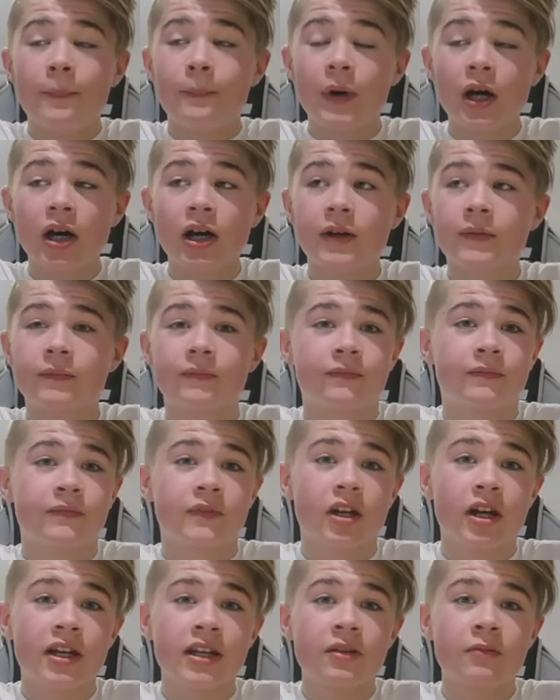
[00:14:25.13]
But
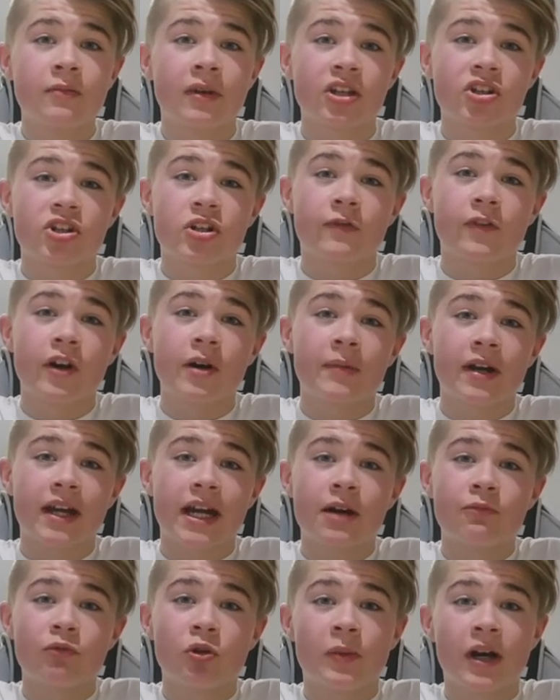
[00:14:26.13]
I didn't manage to find my
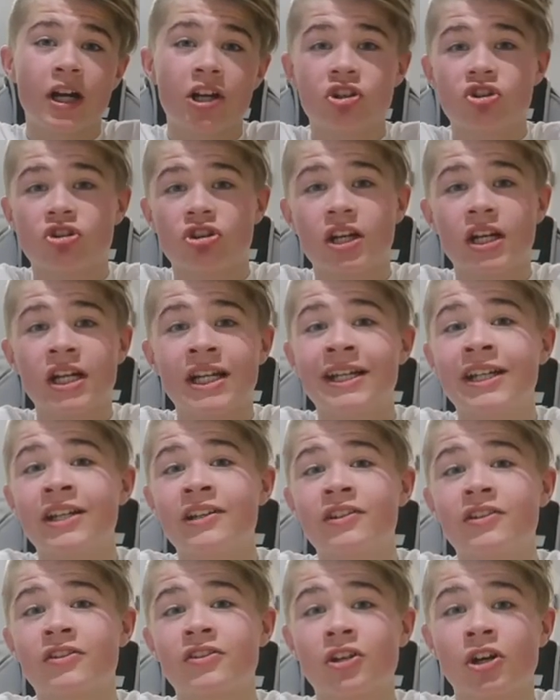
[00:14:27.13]
camera battery,
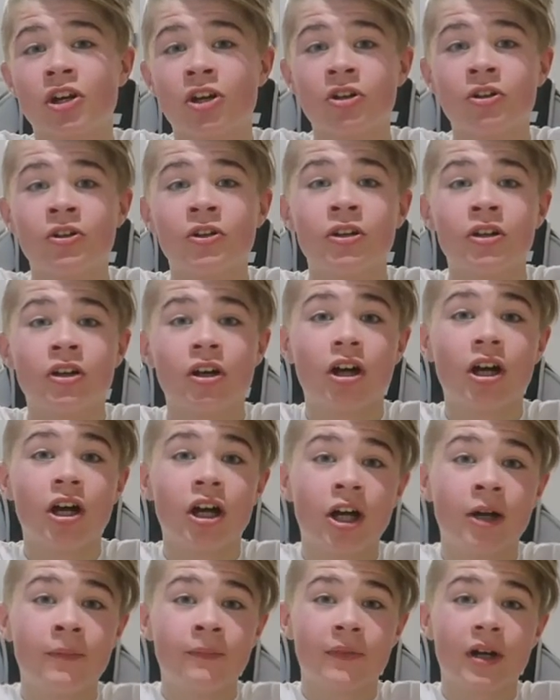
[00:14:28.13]
so
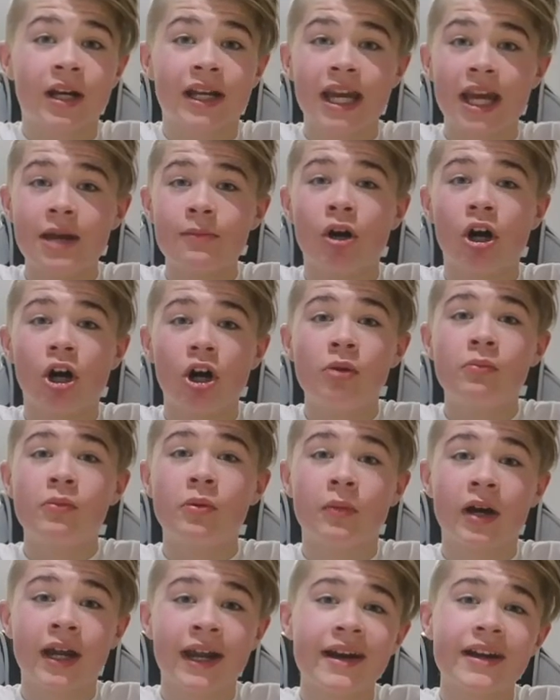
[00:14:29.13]
I came
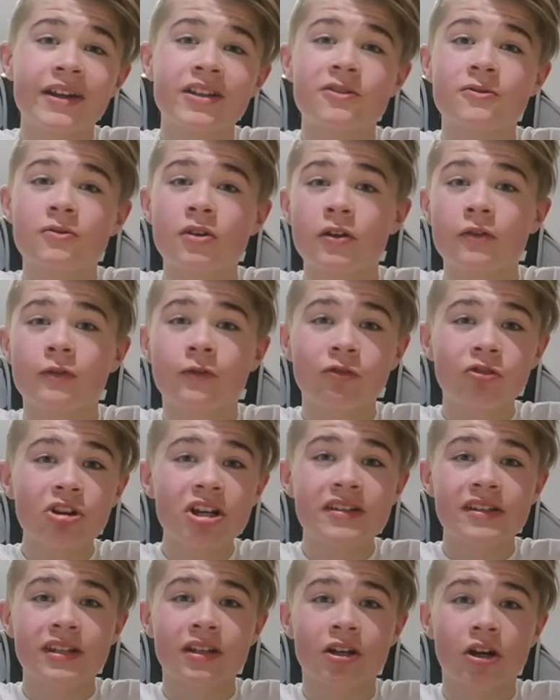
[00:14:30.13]
home, my hands were
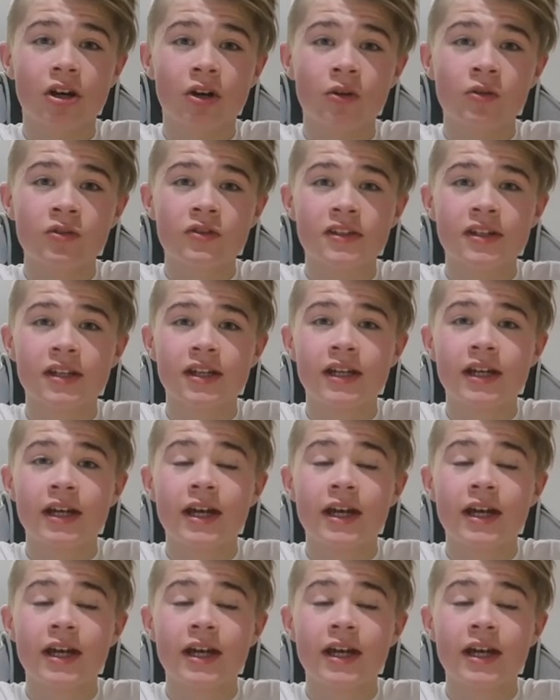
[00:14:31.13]
freezing cold,